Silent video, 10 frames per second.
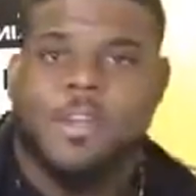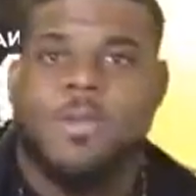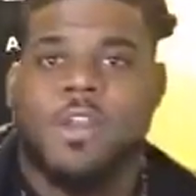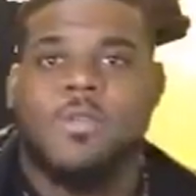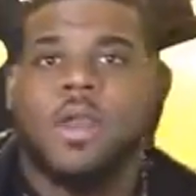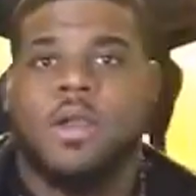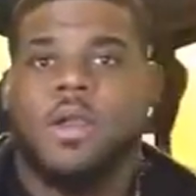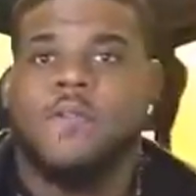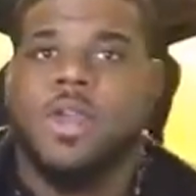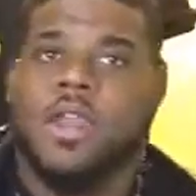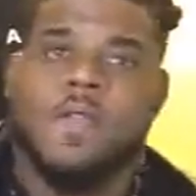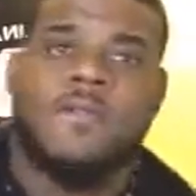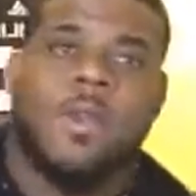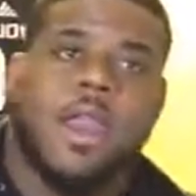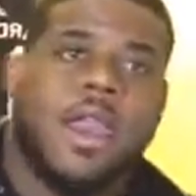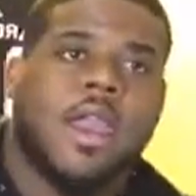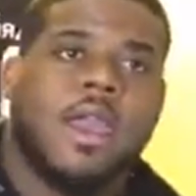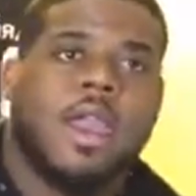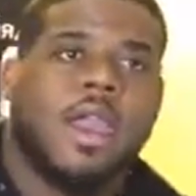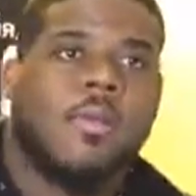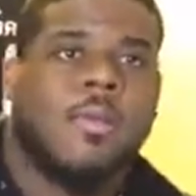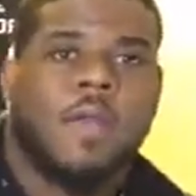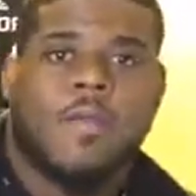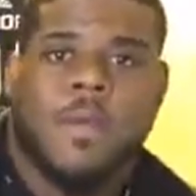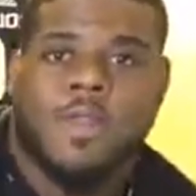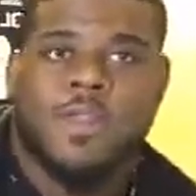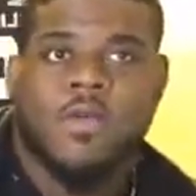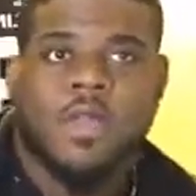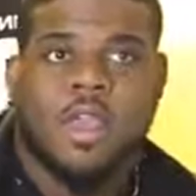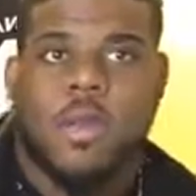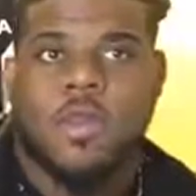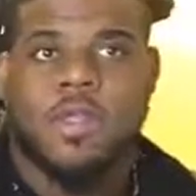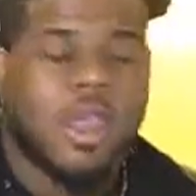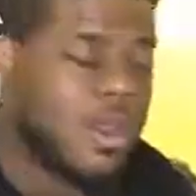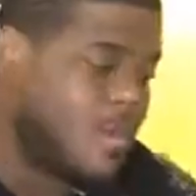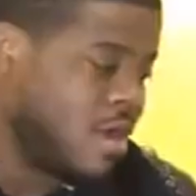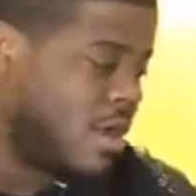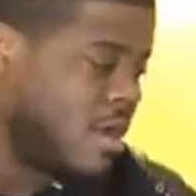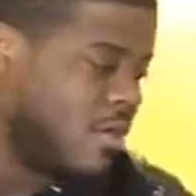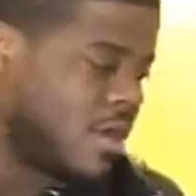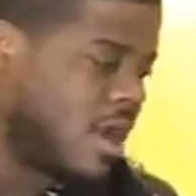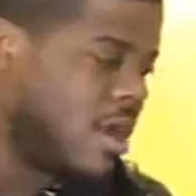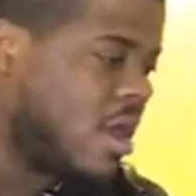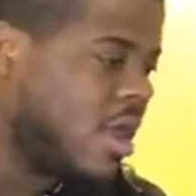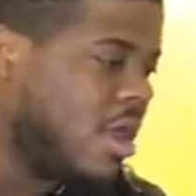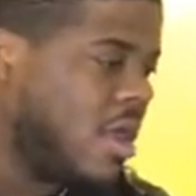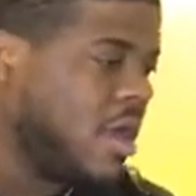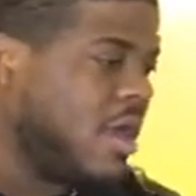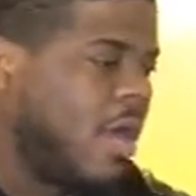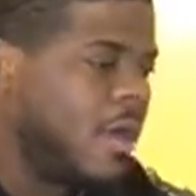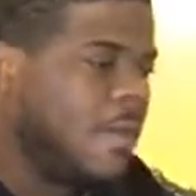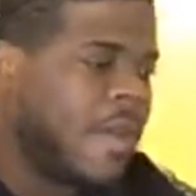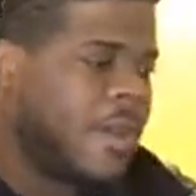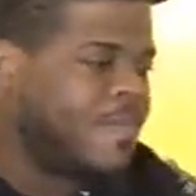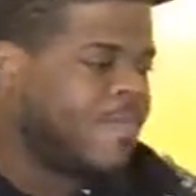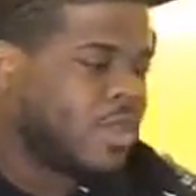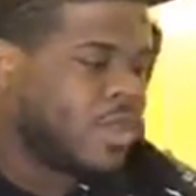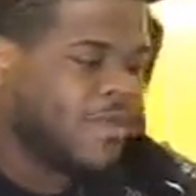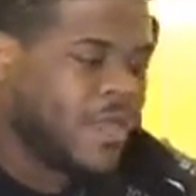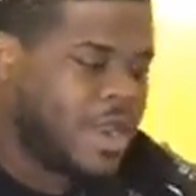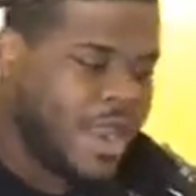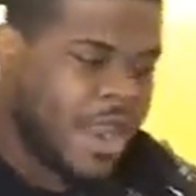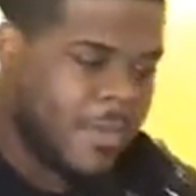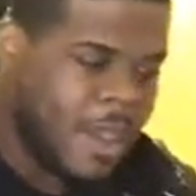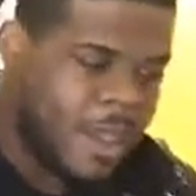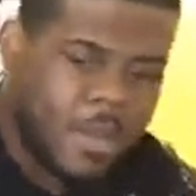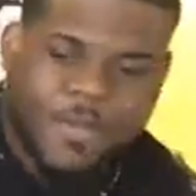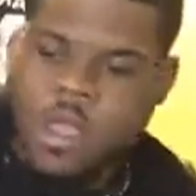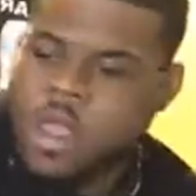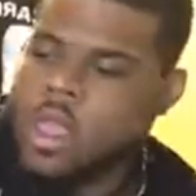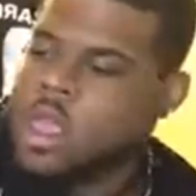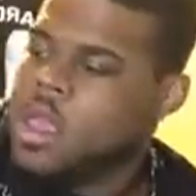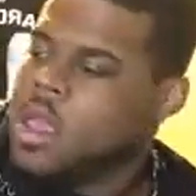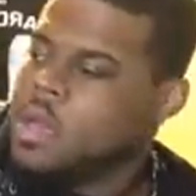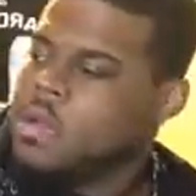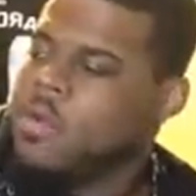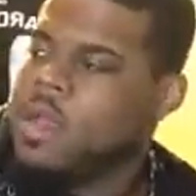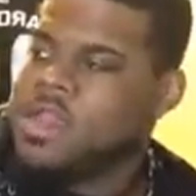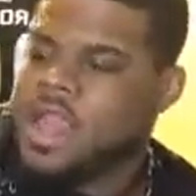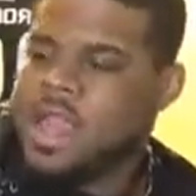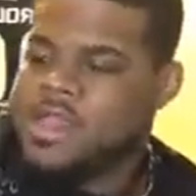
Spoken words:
boy Speedy on here for an interview, man. I got to let my boy pop his shit one time on this thing, man. You know what I'm saying? But for today, man, my boy Jock